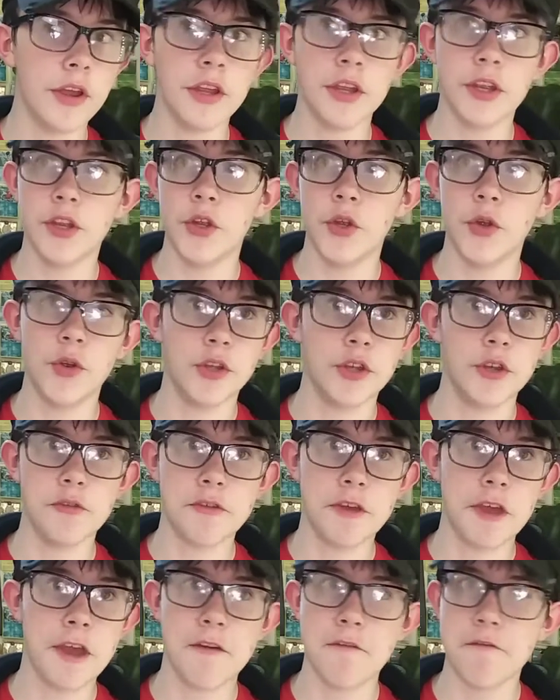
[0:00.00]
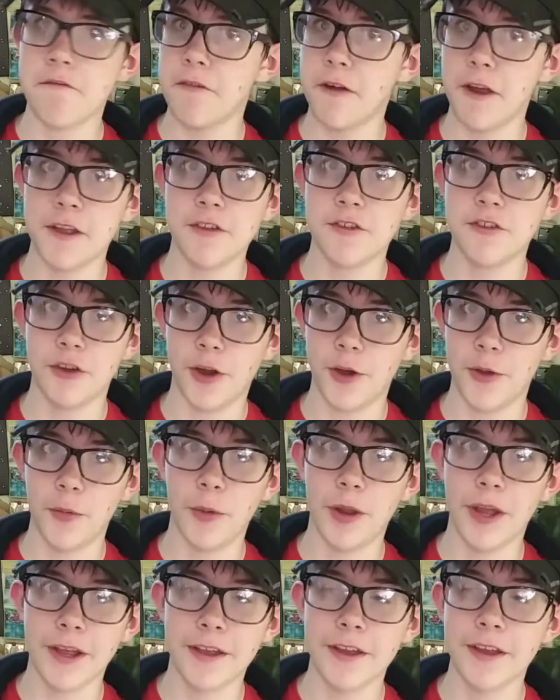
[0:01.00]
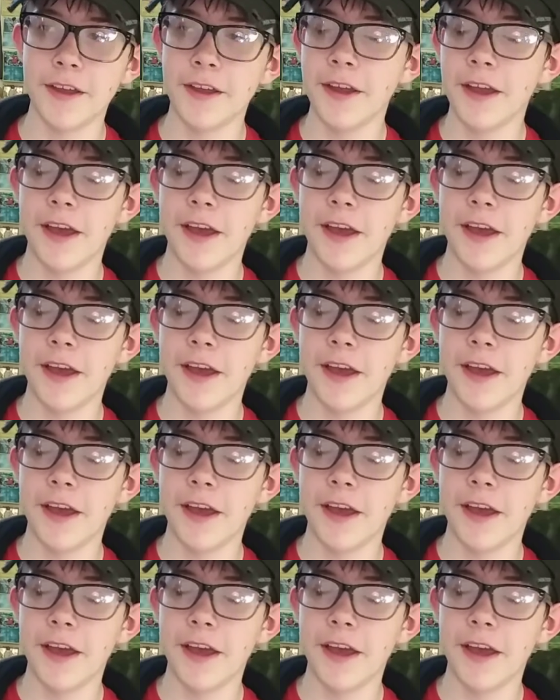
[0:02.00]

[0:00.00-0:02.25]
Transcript: You you can't fight John Wick.